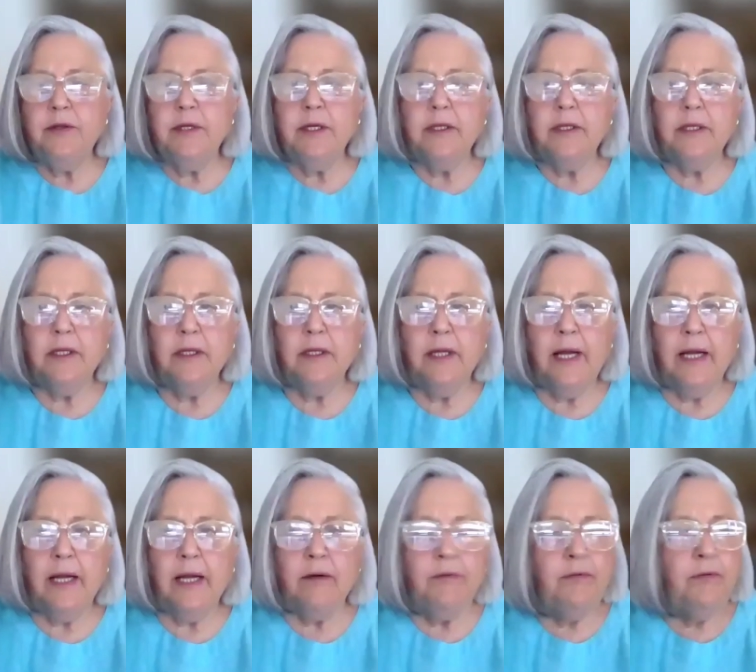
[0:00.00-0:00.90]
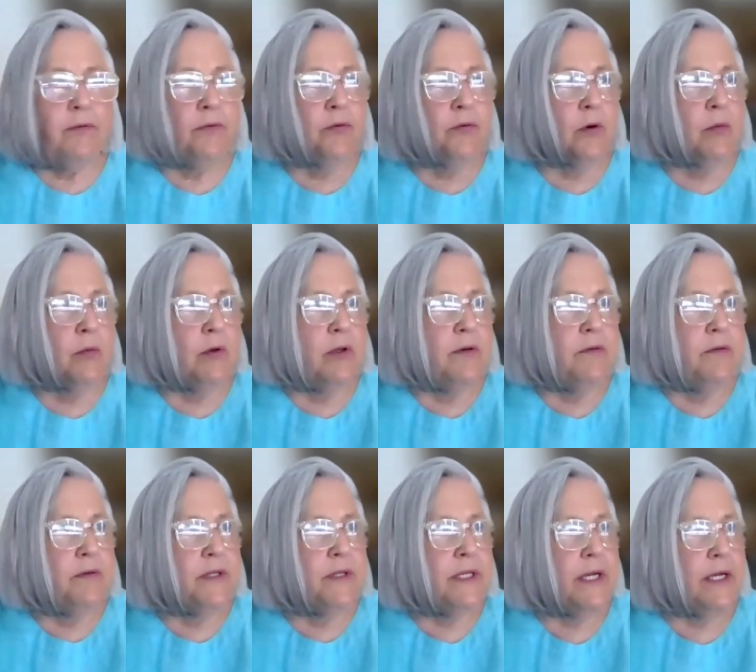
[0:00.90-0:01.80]
you think that lack of formal
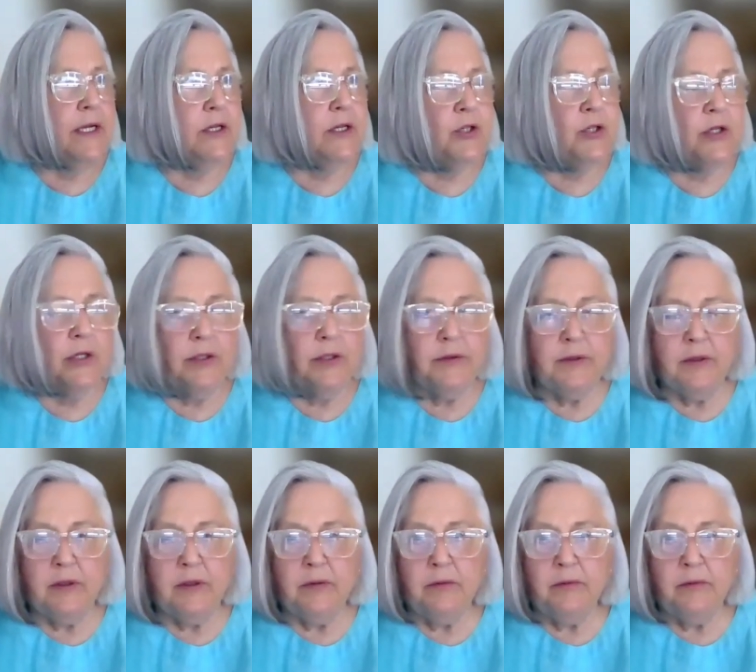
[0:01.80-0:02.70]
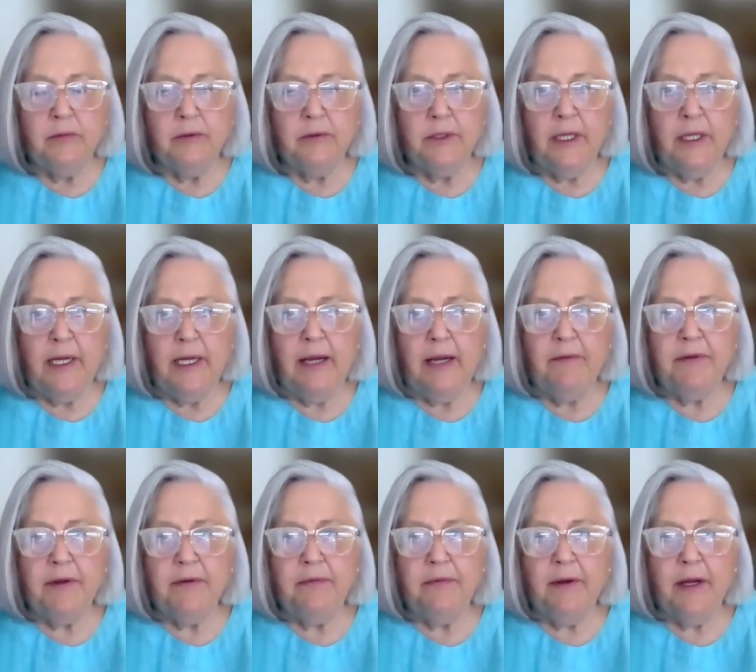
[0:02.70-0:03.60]
invitation will have
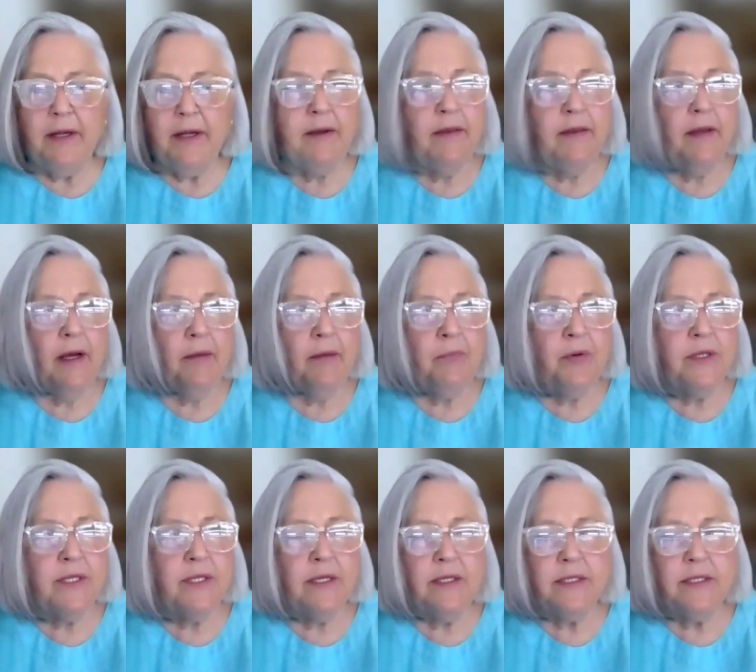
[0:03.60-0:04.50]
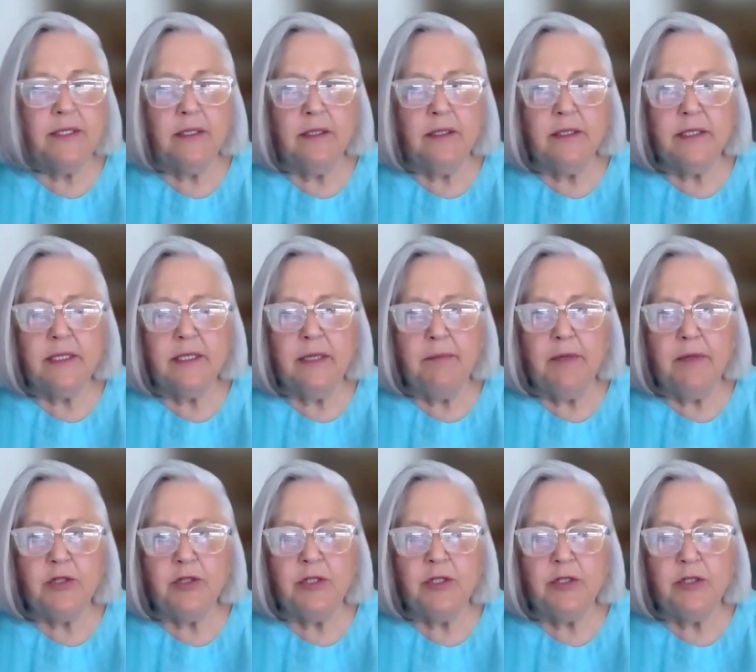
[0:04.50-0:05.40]
the effect that President Zelensky
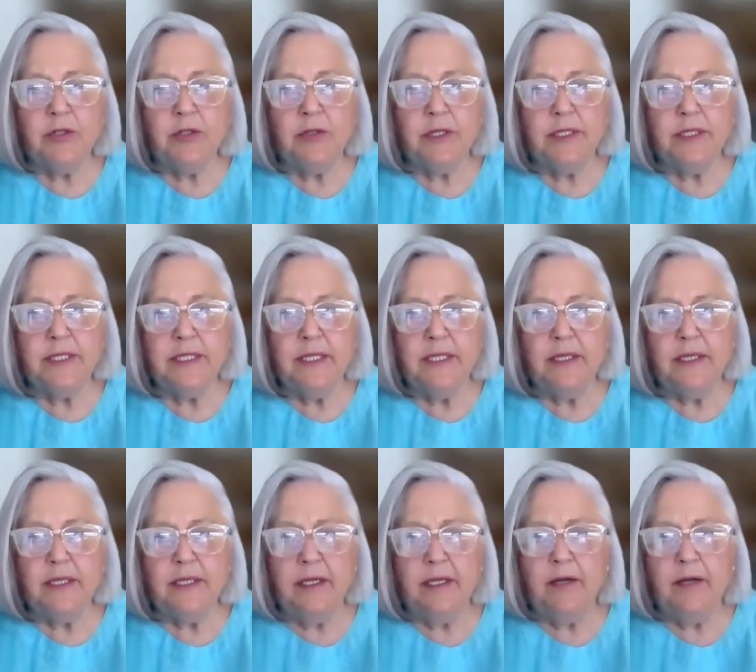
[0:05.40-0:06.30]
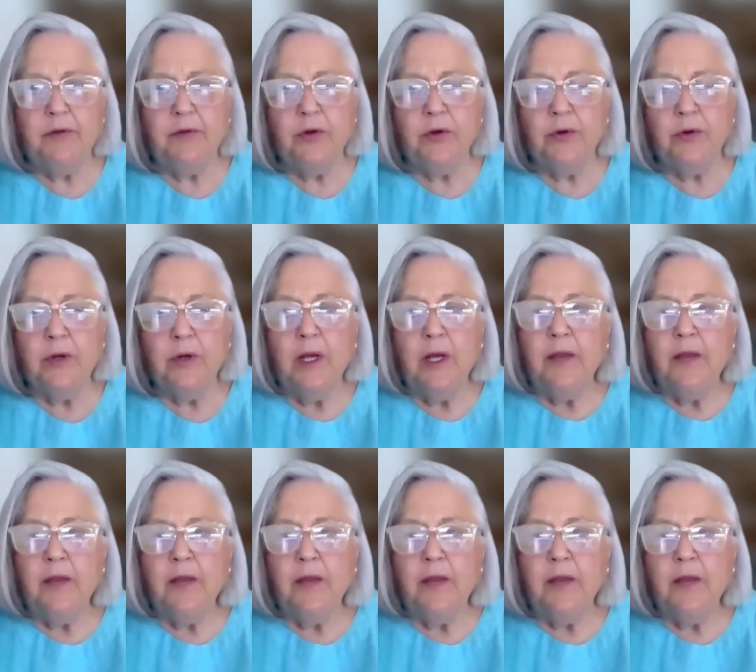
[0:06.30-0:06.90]
mentioned during a CNN interview,